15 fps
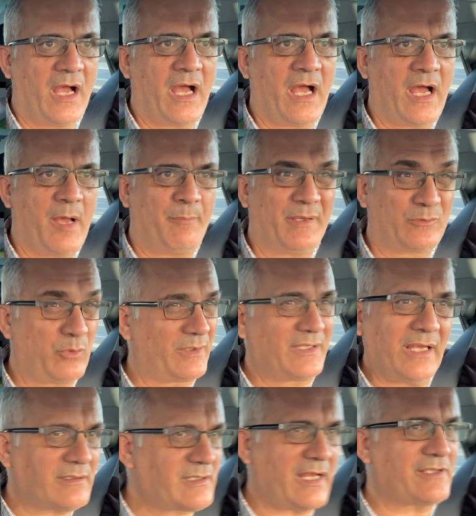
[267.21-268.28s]
Uh, but what
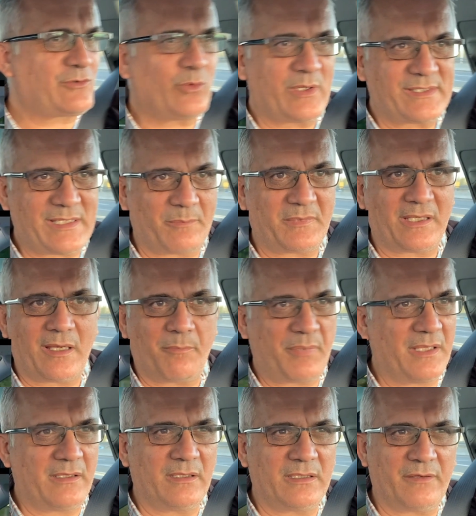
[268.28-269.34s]
Tesla is doing is something
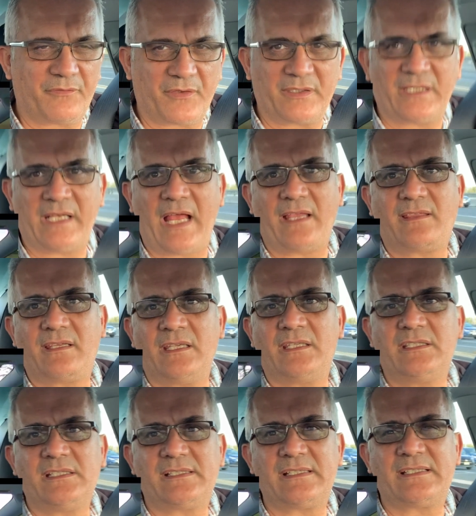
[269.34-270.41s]
completely different, and I
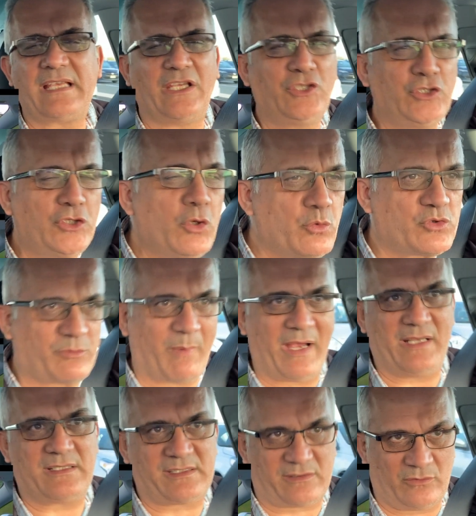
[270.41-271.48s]
think this is a huge
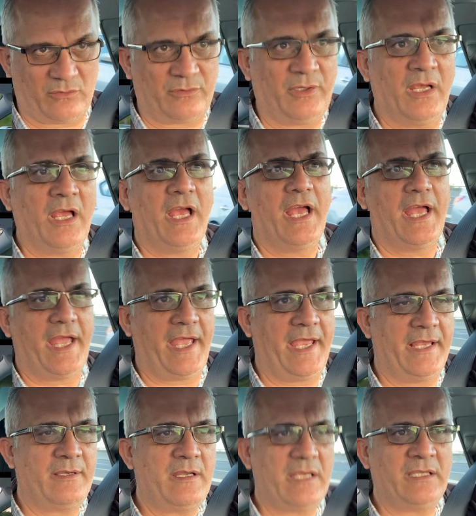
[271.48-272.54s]
milestone,
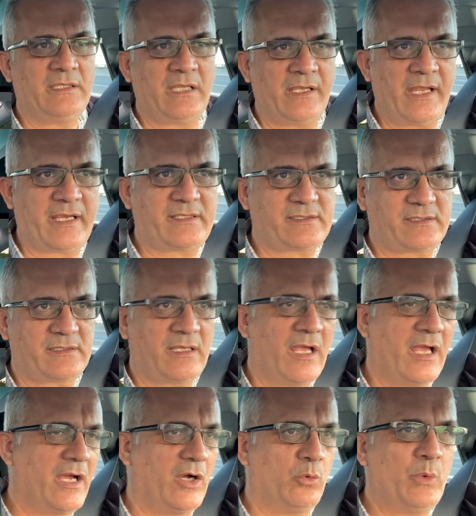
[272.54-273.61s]
and in the next
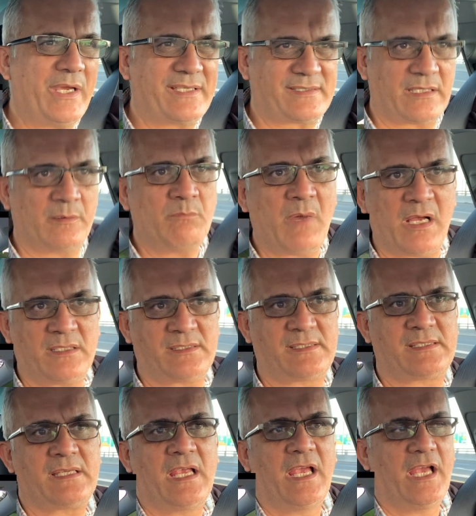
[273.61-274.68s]
weeks and
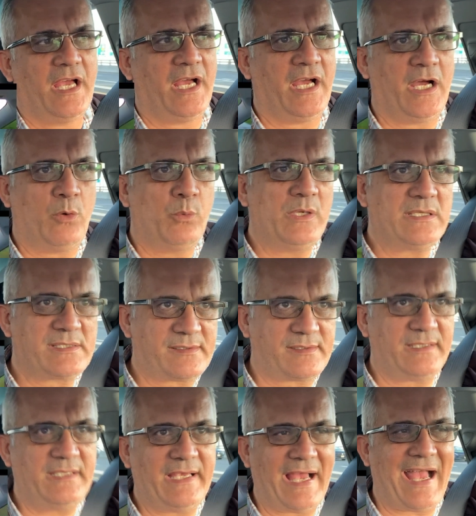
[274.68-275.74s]
months uh, we'll
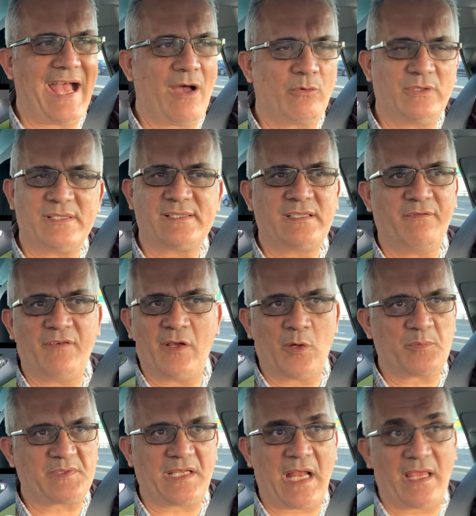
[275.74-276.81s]
see how this
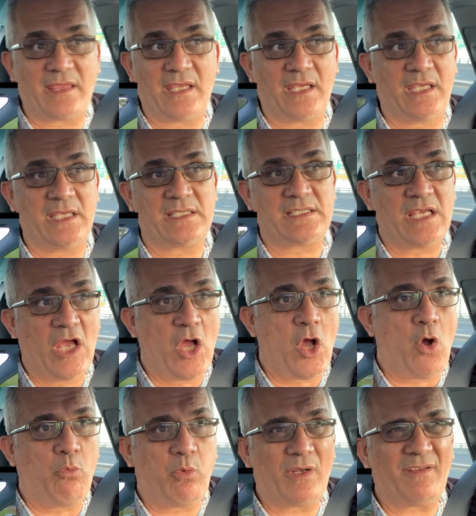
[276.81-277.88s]
develops, and I think it's
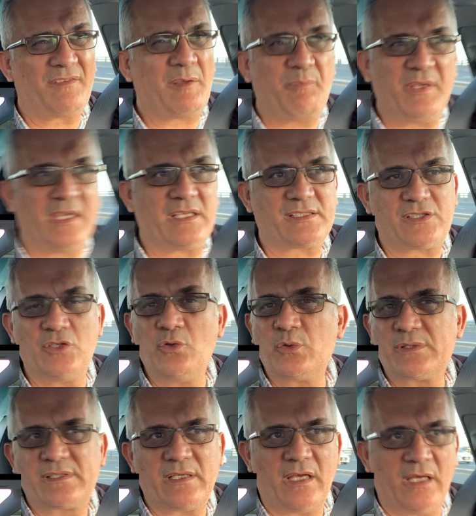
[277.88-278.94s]
one of the biggest
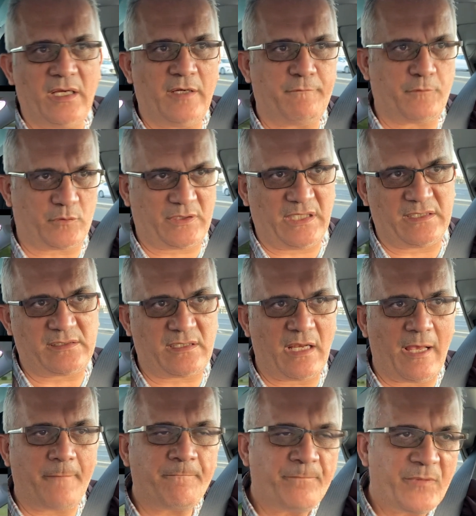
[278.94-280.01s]
news uh, for
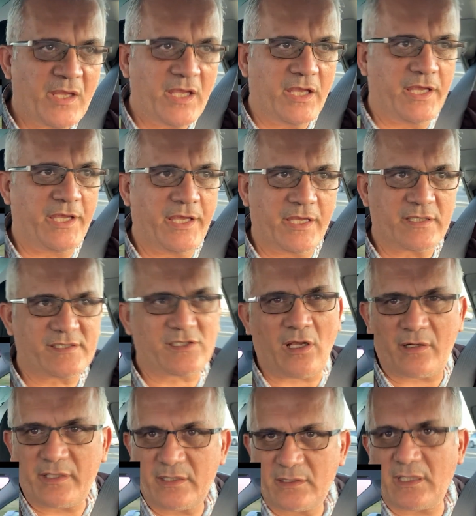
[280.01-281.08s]
Tesla uh,
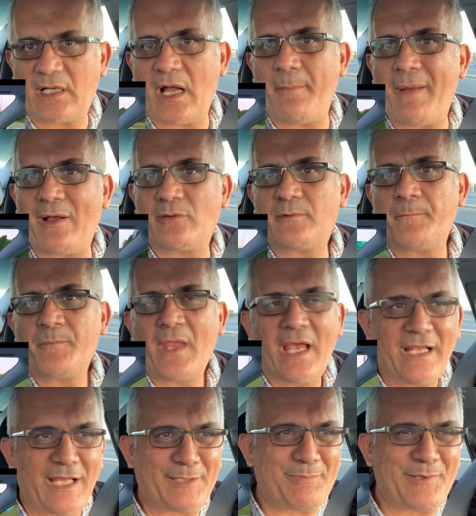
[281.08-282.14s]
starting to come out.
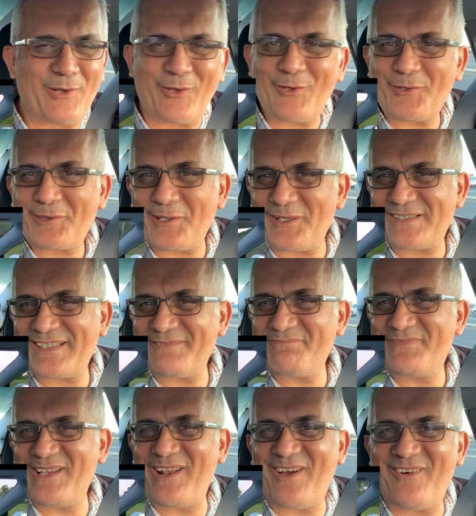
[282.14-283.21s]
Let me know your thoughts in
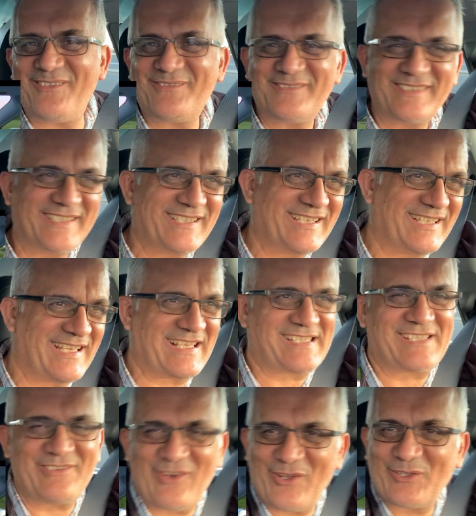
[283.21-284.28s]
below. I'll
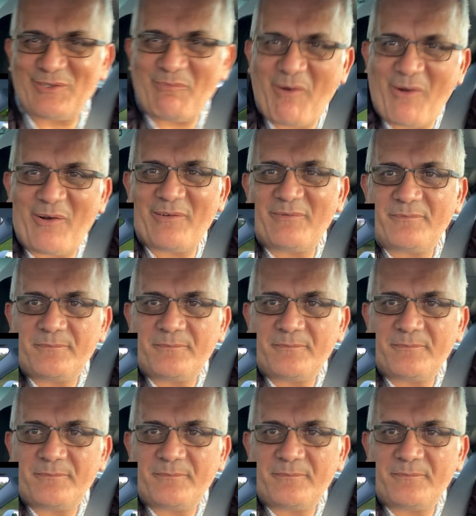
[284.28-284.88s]
see you all tomorrow.